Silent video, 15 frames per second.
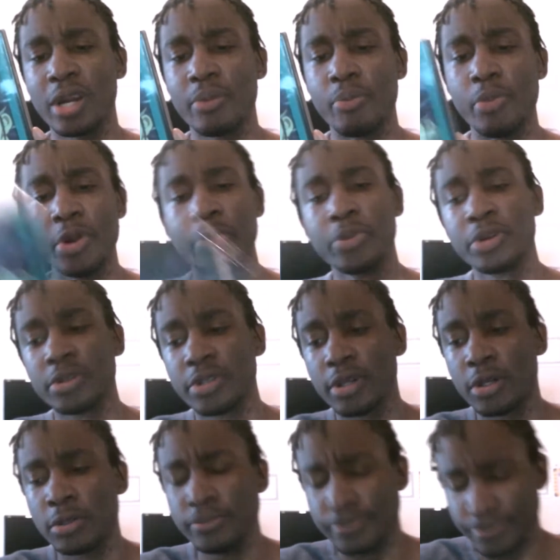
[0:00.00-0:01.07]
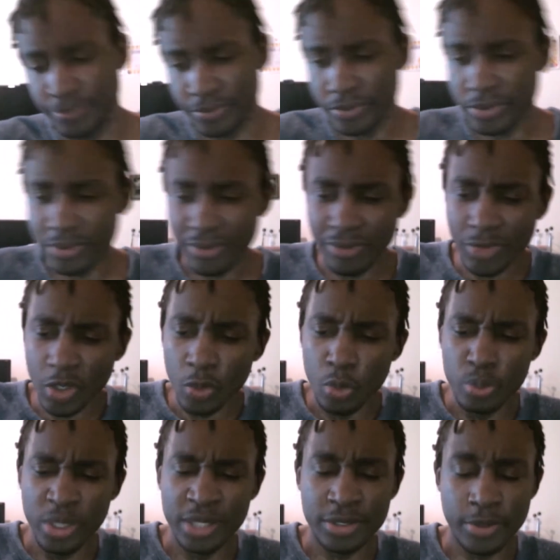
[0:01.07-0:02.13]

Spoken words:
I remember though, me and